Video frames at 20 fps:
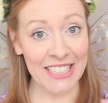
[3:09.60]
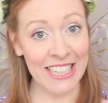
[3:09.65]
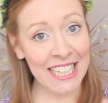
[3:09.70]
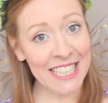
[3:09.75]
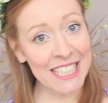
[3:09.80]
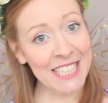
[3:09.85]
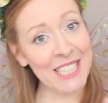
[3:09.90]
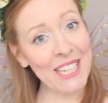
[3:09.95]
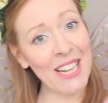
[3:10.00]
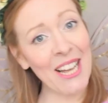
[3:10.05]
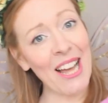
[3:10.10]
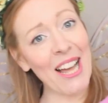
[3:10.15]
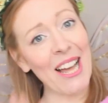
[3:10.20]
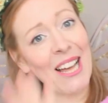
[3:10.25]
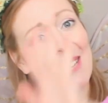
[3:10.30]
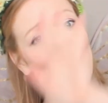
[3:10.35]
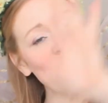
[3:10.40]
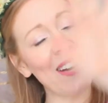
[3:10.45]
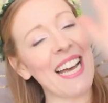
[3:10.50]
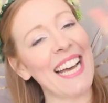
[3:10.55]
next
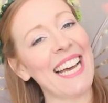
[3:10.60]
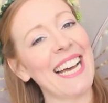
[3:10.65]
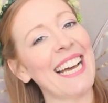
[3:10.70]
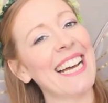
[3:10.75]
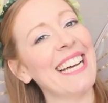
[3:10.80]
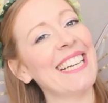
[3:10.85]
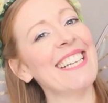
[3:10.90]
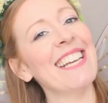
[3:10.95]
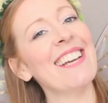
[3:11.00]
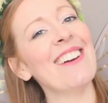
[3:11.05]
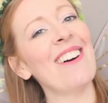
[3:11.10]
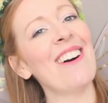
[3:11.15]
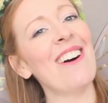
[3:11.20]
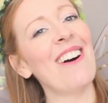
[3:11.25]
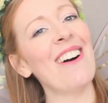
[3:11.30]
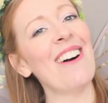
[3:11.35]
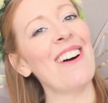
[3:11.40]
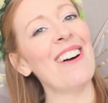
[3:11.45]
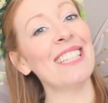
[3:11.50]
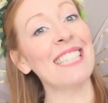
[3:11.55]
time,
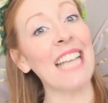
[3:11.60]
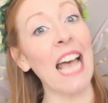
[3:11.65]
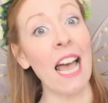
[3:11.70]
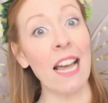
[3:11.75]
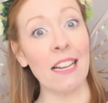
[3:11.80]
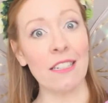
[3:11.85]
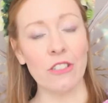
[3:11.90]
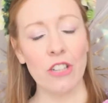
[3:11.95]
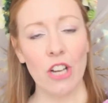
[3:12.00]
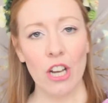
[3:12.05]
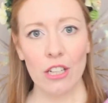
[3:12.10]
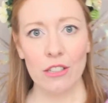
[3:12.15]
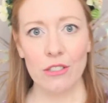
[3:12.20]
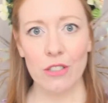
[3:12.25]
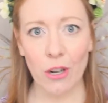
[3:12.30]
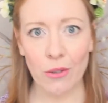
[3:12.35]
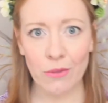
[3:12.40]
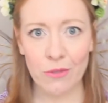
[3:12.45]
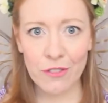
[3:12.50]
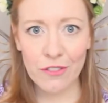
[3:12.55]
adios, and
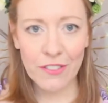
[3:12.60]
don't